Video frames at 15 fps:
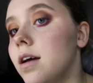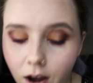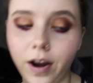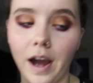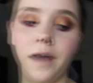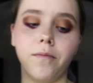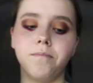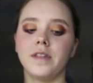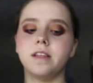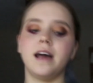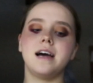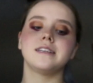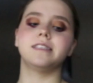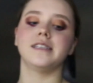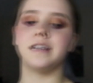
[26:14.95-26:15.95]
okay, the
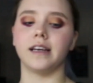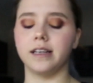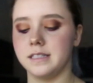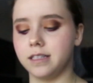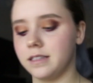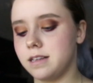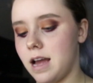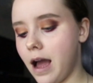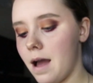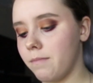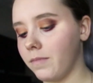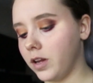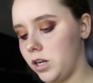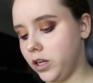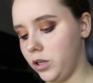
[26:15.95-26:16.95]
last thing is
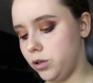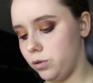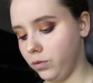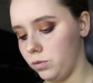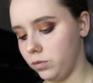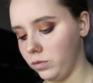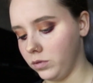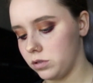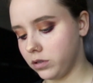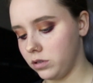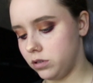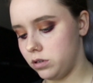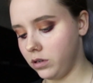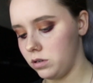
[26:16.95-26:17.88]
I'm gonna use,